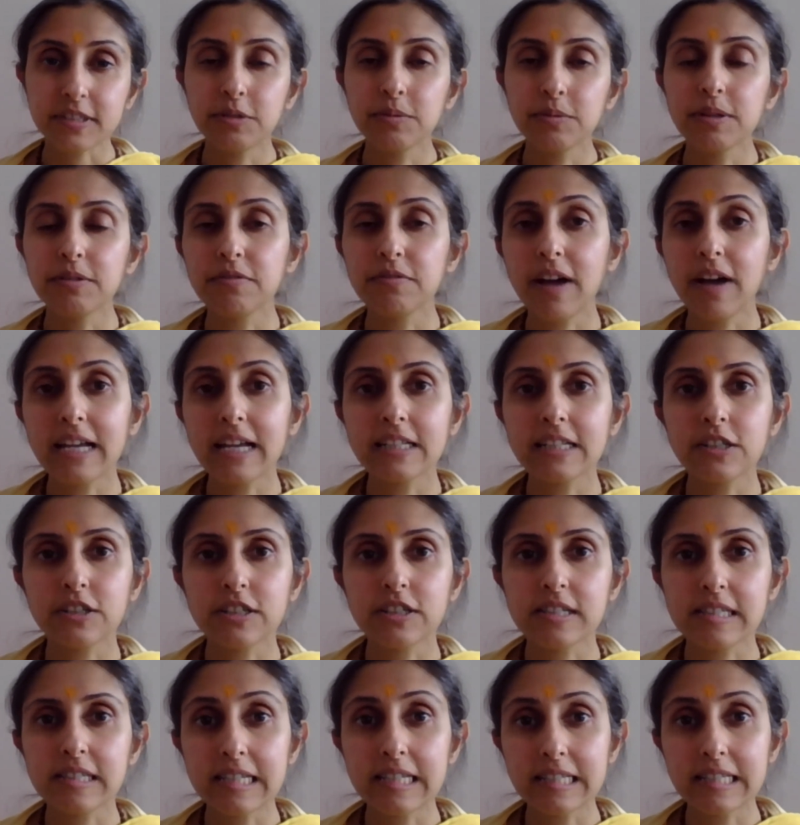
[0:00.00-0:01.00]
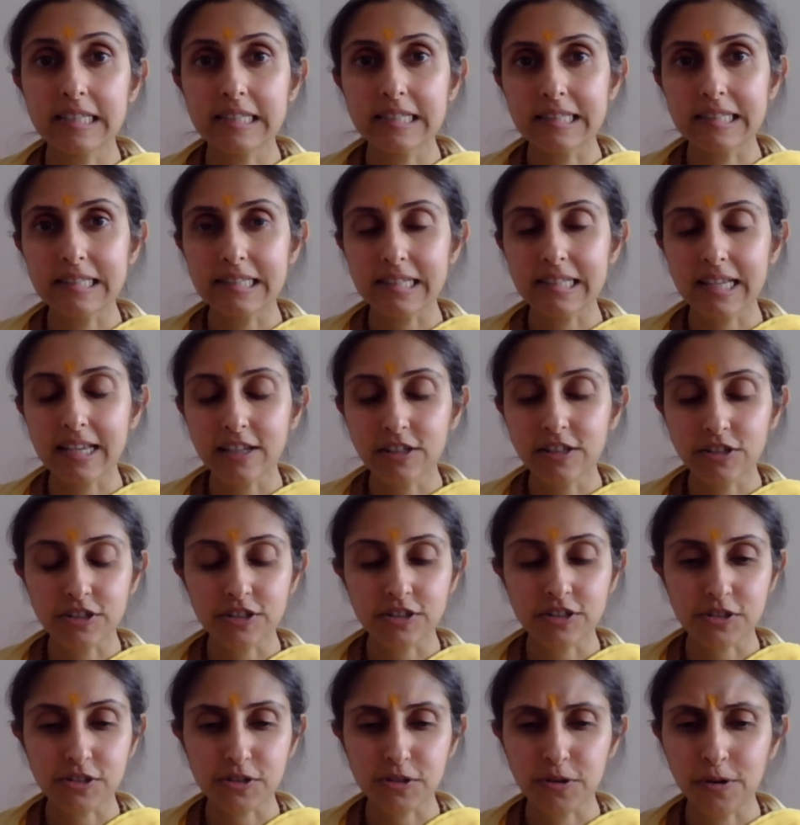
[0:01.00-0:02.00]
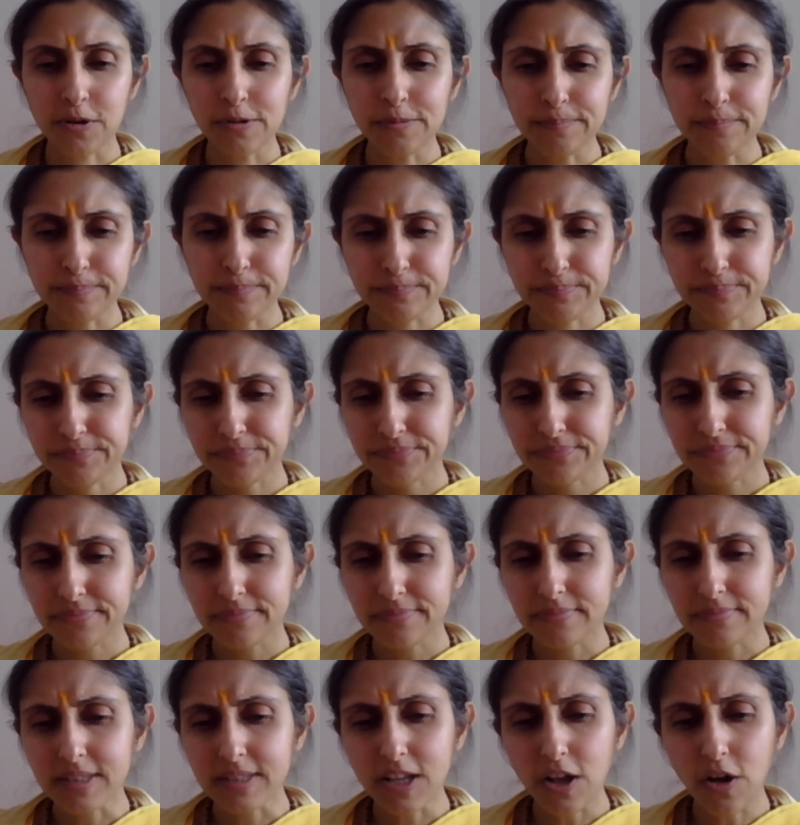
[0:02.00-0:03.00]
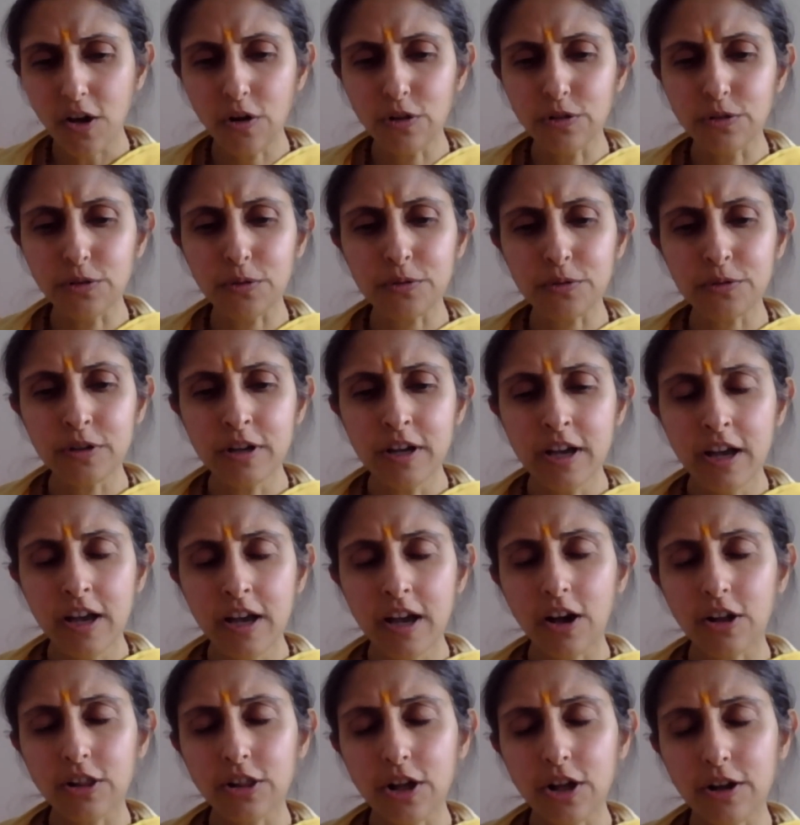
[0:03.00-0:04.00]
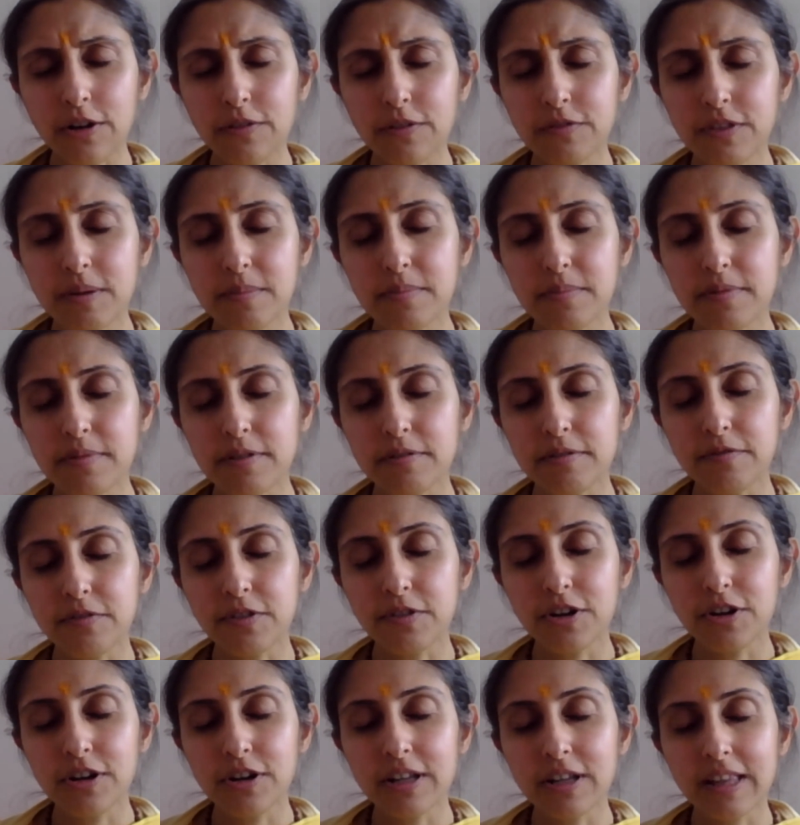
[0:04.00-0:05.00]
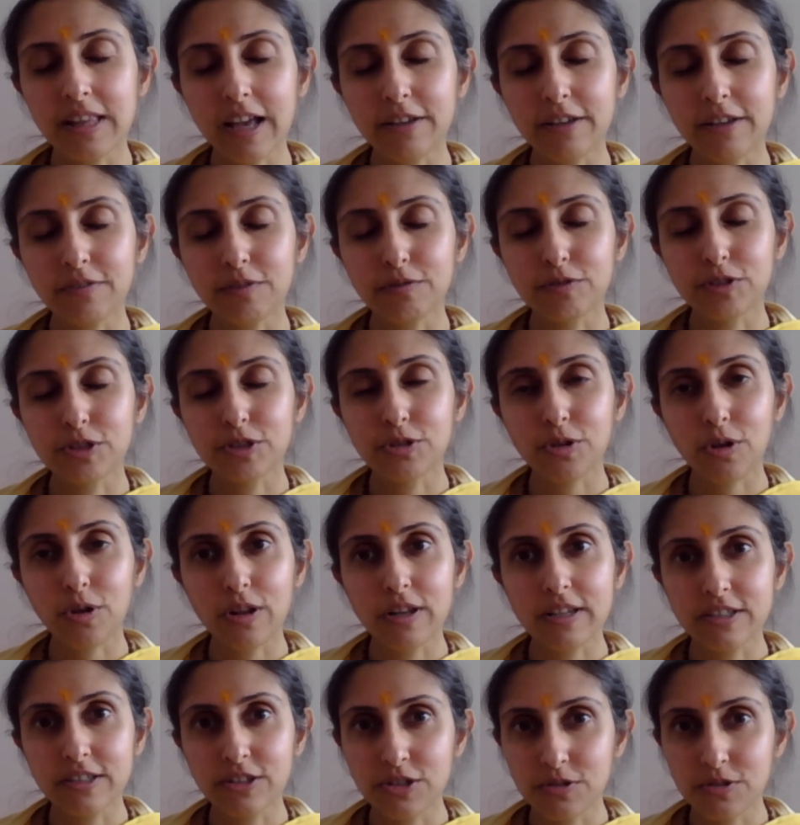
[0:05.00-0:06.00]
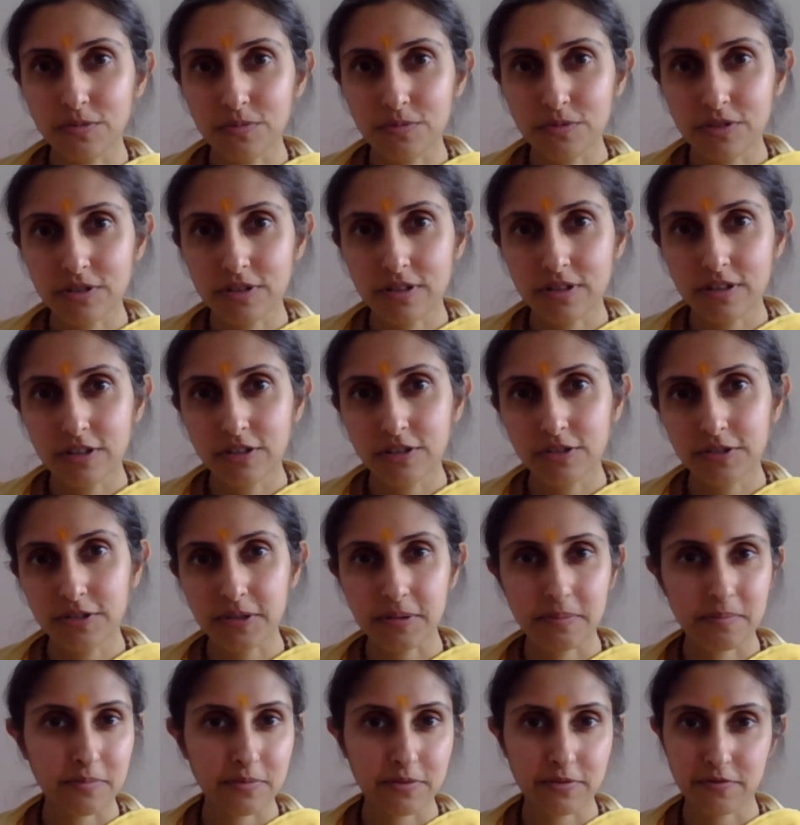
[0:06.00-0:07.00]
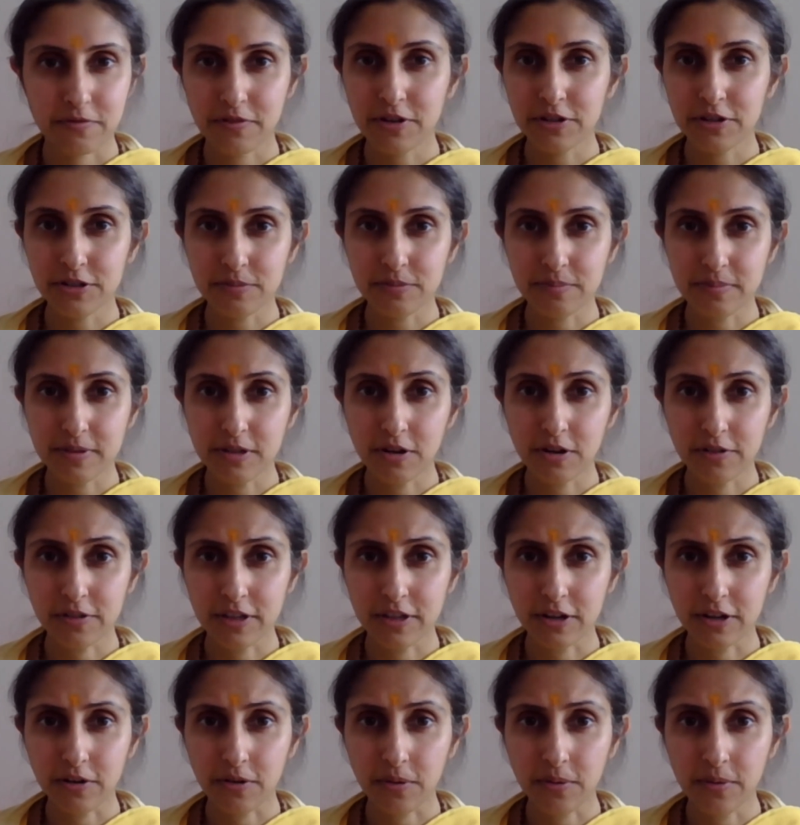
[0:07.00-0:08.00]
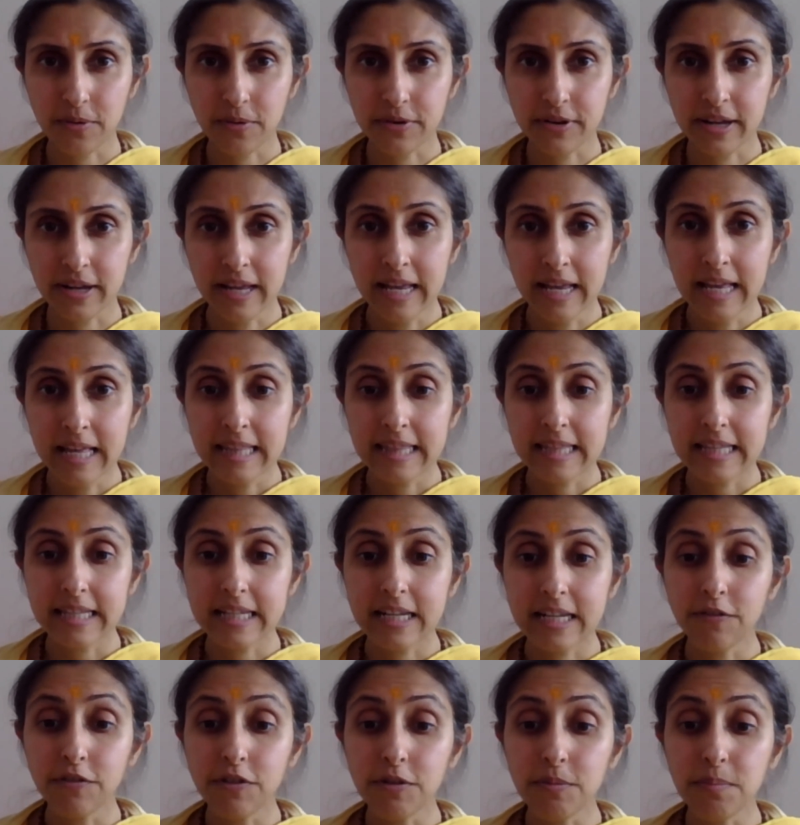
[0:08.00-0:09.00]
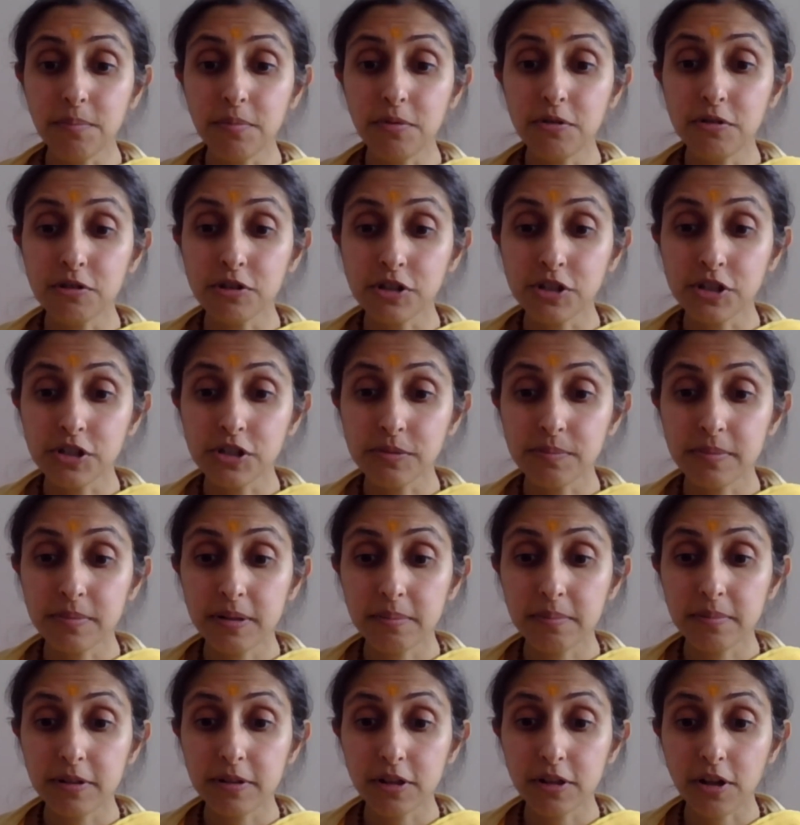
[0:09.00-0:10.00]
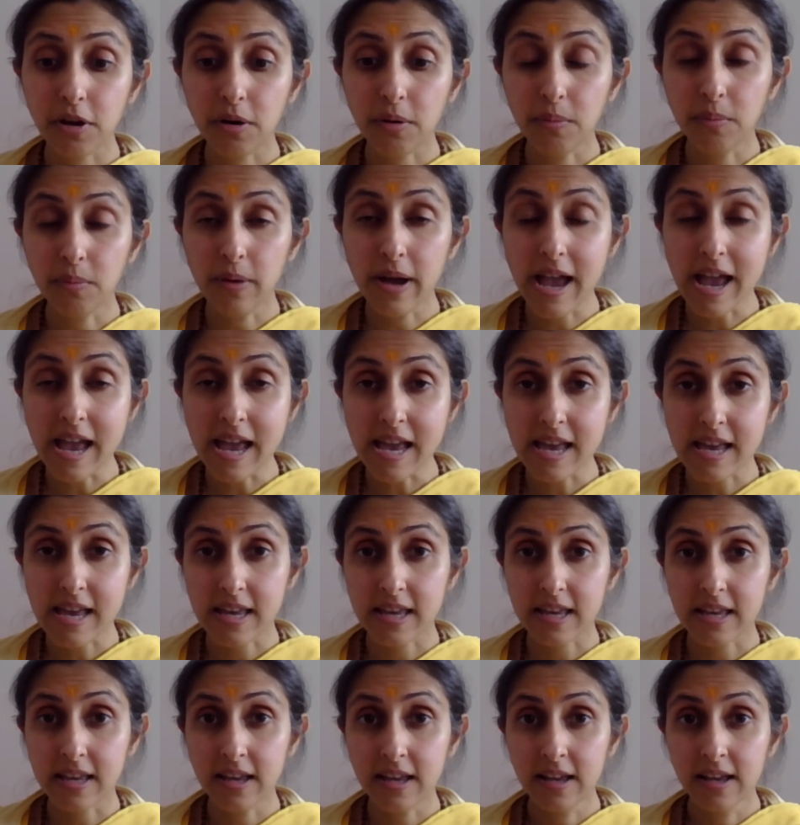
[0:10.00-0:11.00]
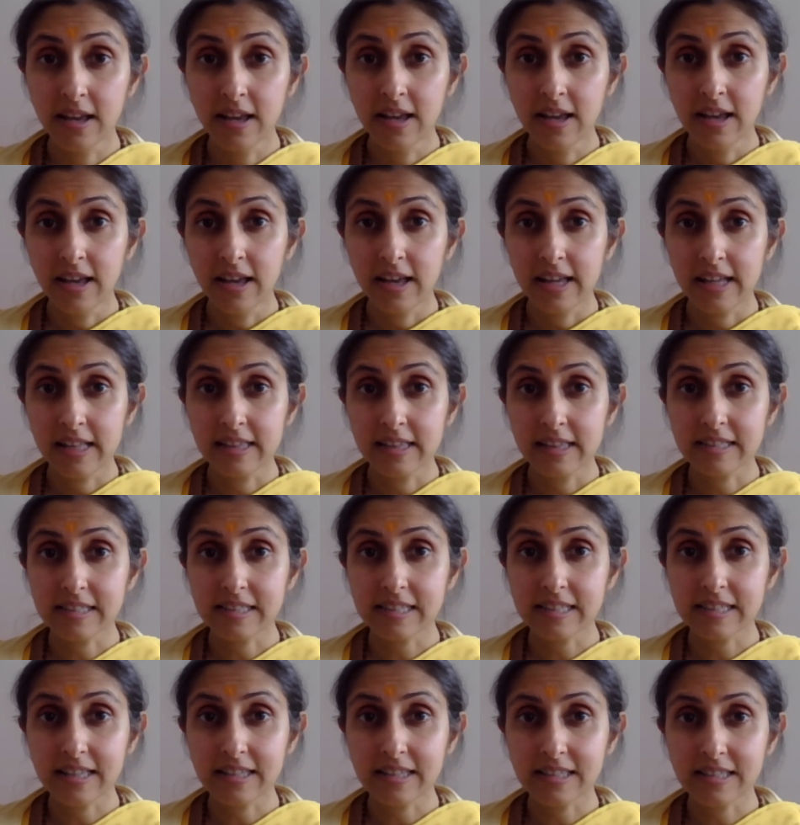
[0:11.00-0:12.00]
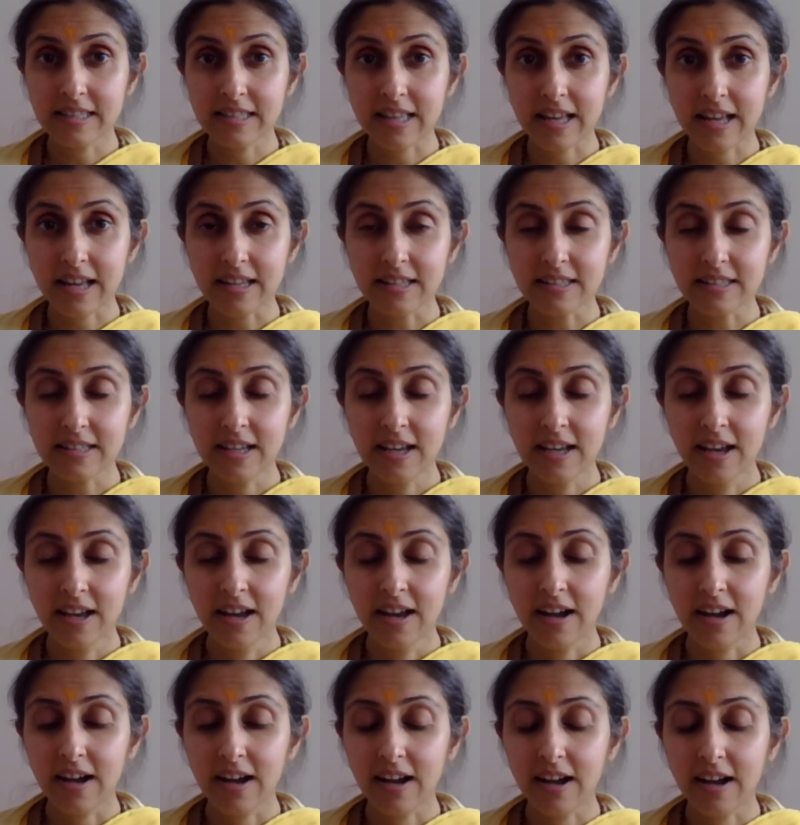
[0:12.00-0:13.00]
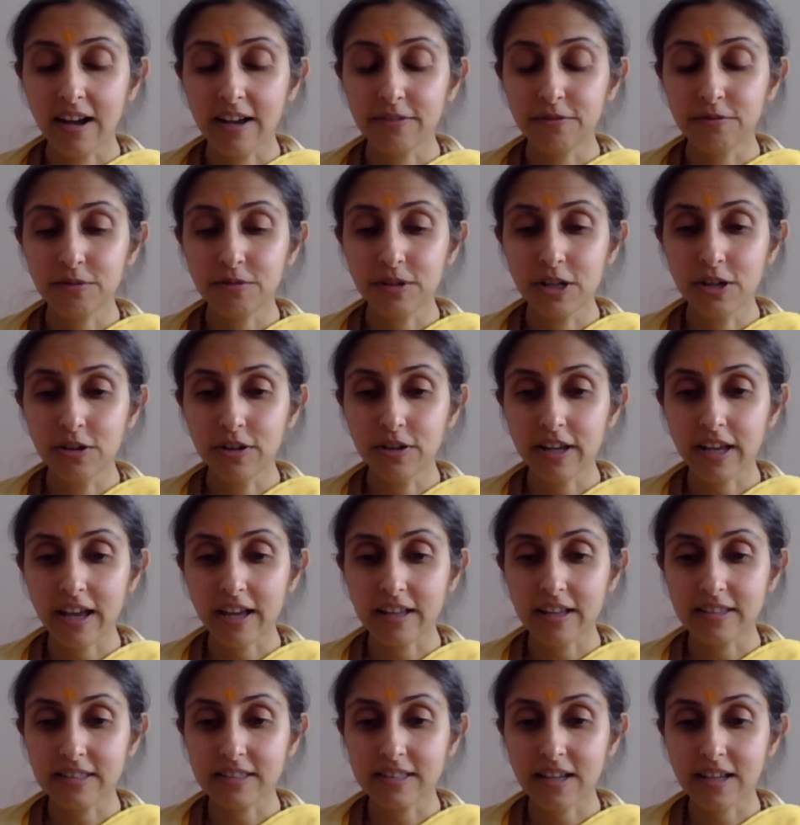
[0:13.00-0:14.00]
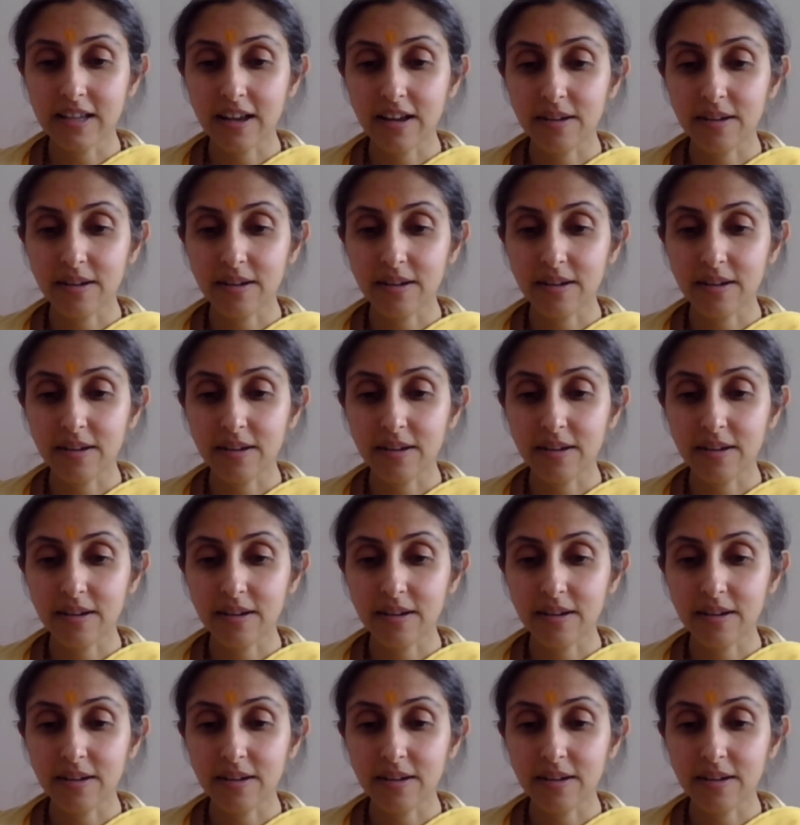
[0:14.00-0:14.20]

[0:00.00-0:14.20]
We find our saints and sages, although a lot of them prefer a life of solitude, to prefer to be on their own, they never pushed people away, in the sense that if we look at